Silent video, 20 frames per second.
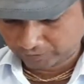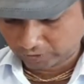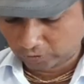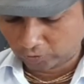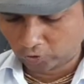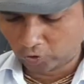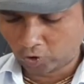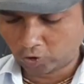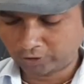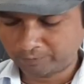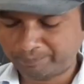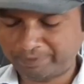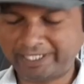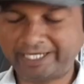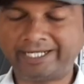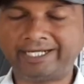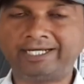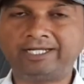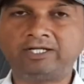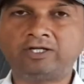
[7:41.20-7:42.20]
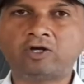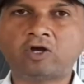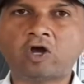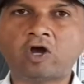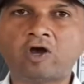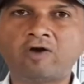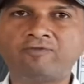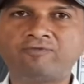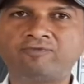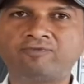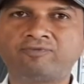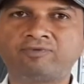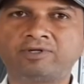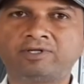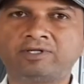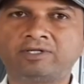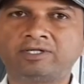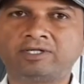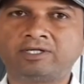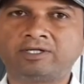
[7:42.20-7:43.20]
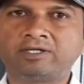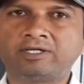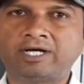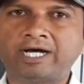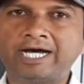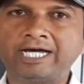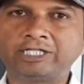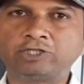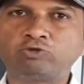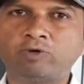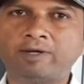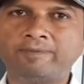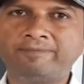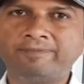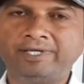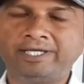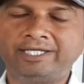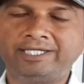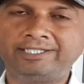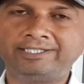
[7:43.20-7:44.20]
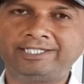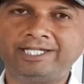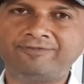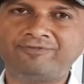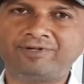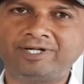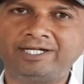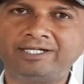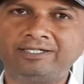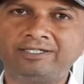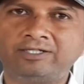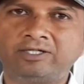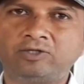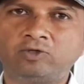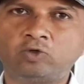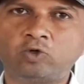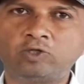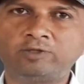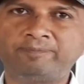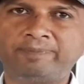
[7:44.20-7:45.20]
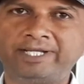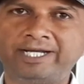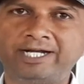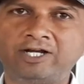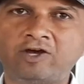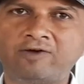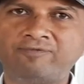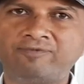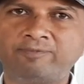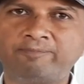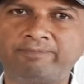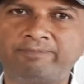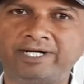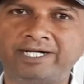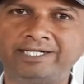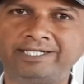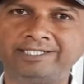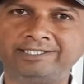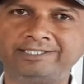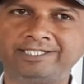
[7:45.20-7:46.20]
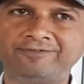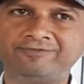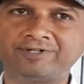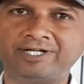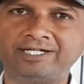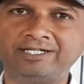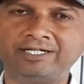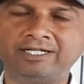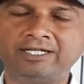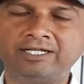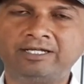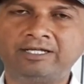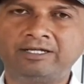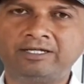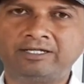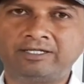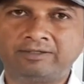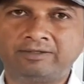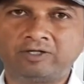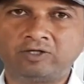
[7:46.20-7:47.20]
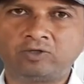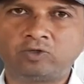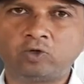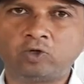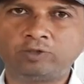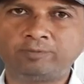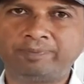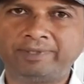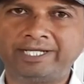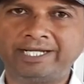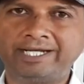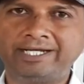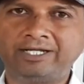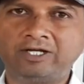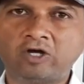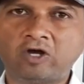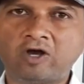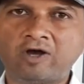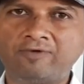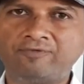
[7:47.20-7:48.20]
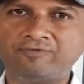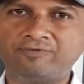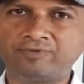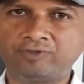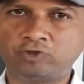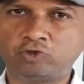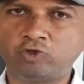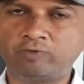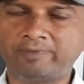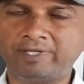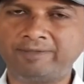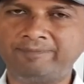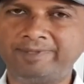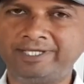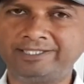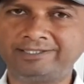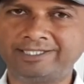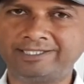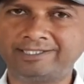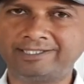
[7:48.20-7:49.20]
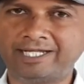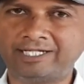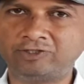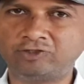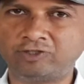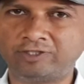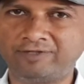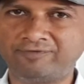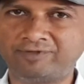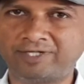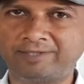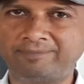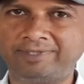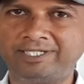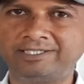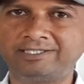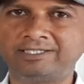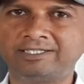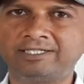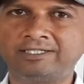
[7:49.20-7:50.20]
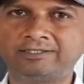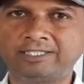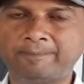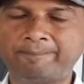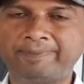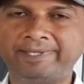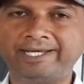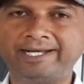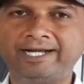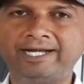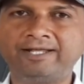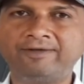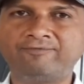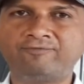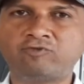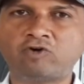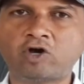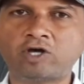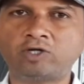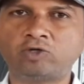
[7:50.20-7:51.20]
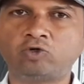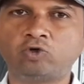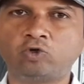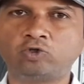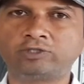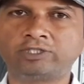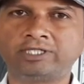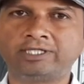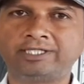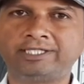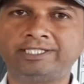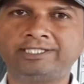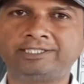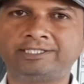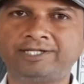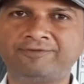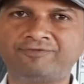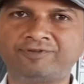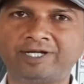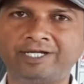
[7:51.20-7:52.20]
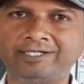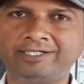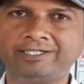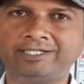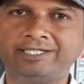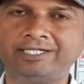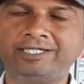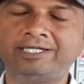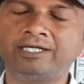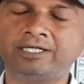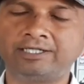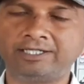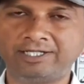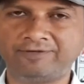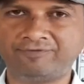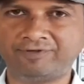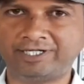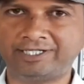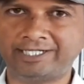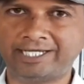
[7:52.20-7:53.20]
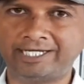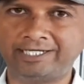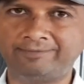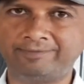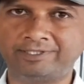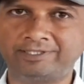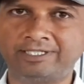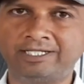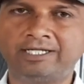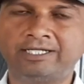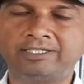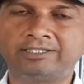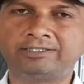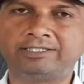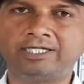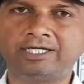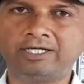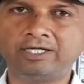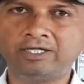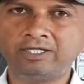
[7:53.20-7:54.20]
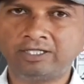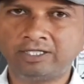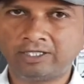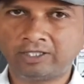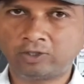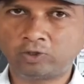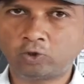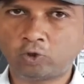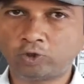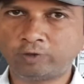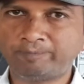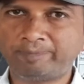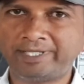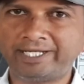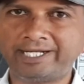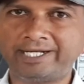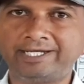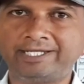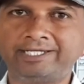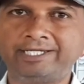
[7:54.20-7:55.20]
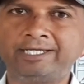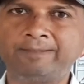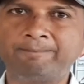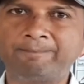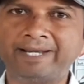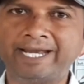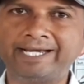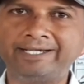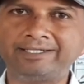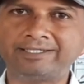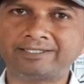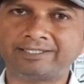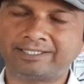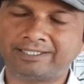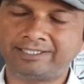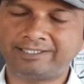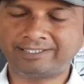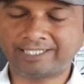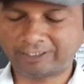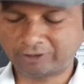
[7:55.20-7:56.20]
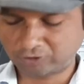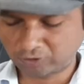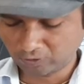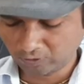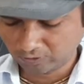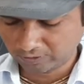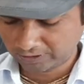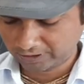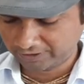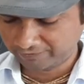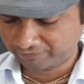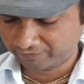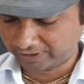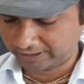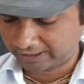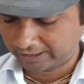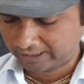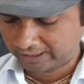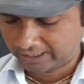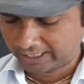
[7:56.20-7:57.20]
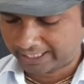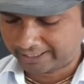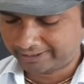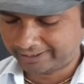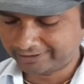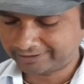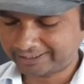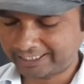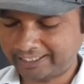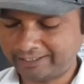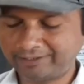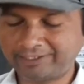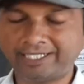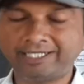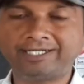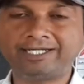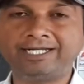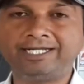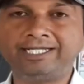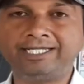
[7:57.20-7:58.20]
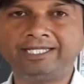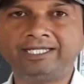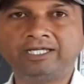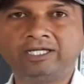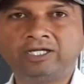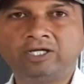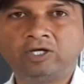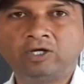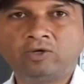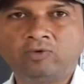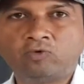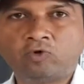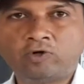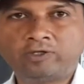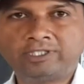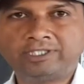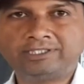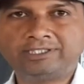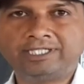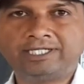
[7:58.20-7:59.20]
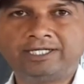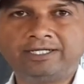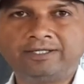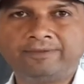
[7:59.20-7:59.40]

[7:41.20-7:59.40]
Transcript: growth period of earthworm is different, growth period of bird is different, growth period of human being is also different. Means the period for growth is different in different animals. The growth period in plant is also different. Understand, generally what is the